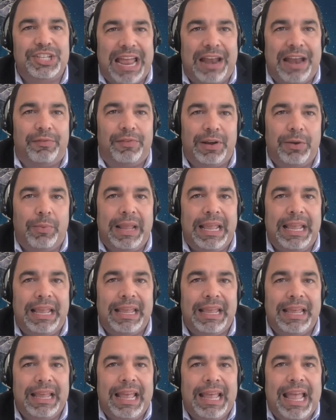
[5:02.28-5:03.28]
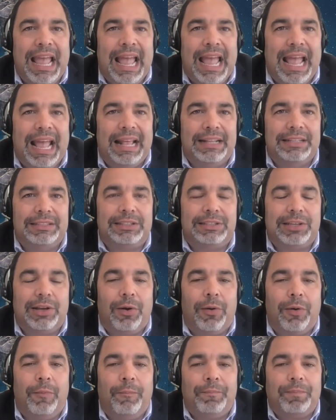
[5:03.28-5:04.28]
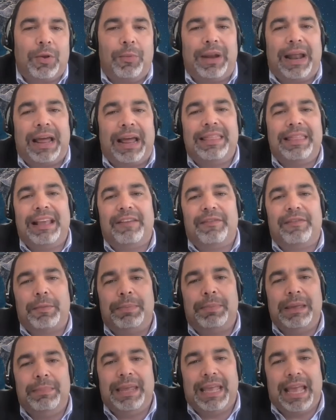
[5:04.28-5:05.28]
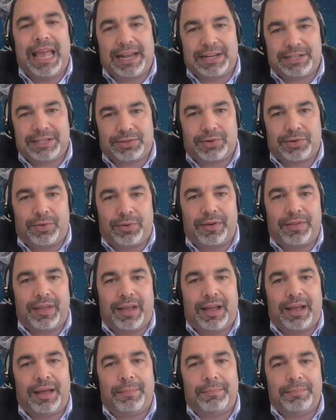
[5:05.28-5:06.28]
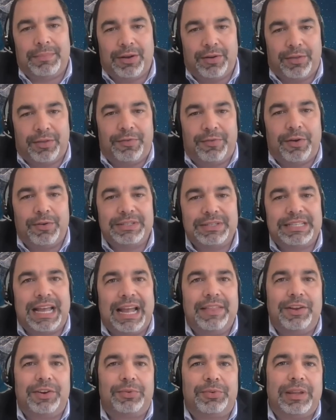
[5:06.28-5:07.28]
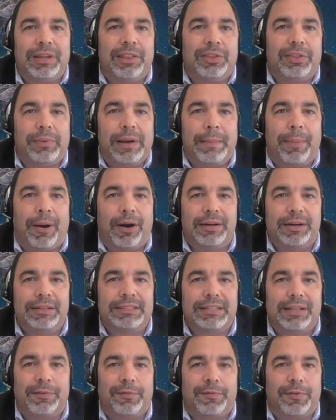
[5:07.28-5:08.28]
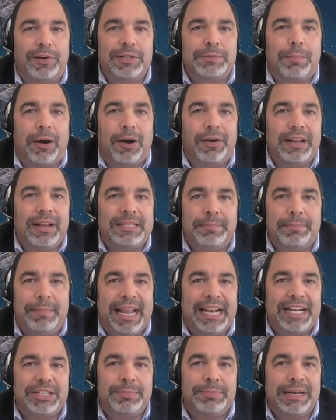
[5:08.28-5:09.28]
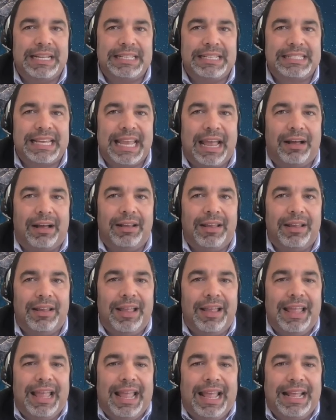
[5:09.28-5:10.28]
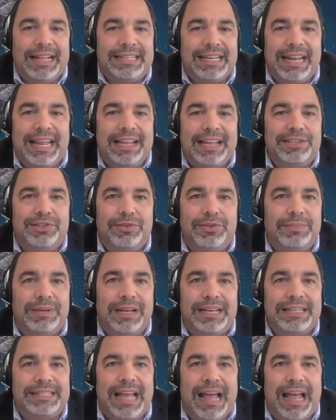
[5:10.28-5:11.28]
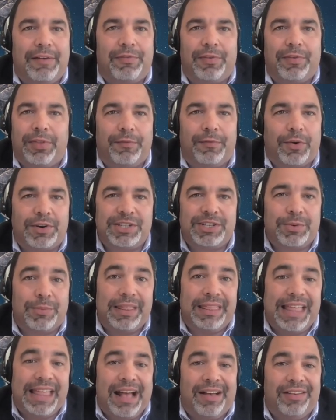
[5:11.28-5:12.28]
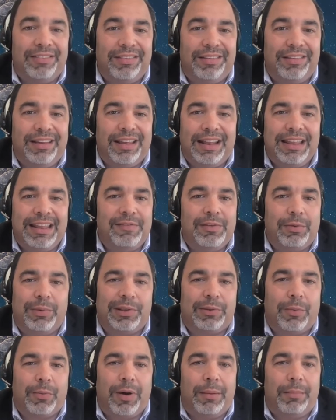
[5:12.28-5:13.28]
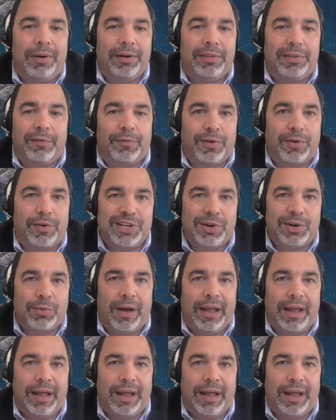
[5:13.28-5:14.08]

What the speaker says: every week. And so when I think of a PBX or the phone side, there's really three parts. The first part is management and scale. And today Zoom does that for the Fortune 1000 and even with Walmart, the Fortune